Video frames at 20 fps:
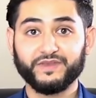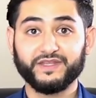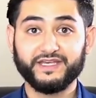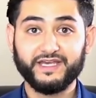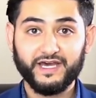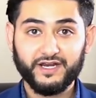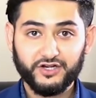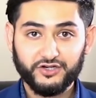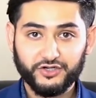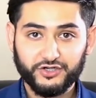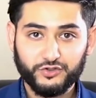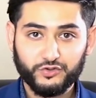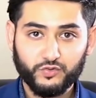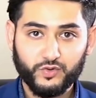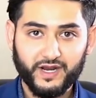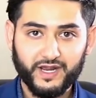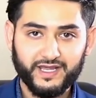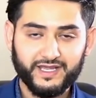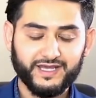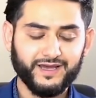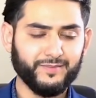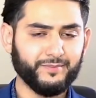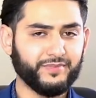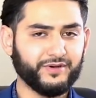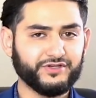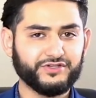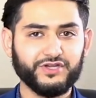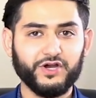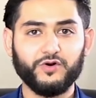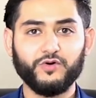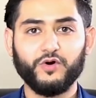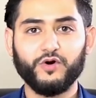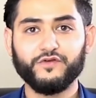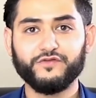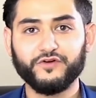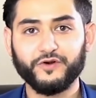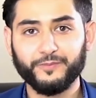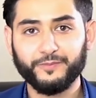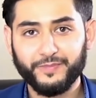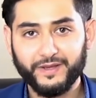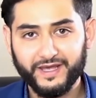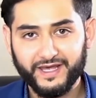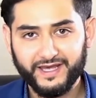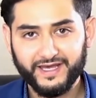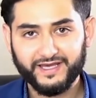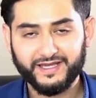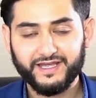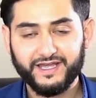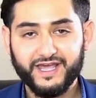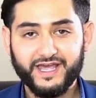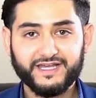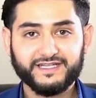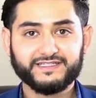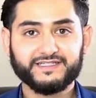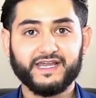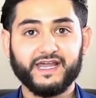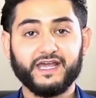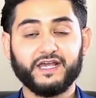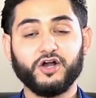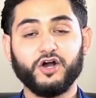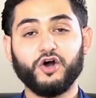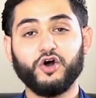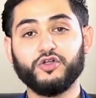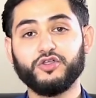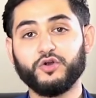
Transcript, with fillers: get a good rate, but don't overpay saying, oh,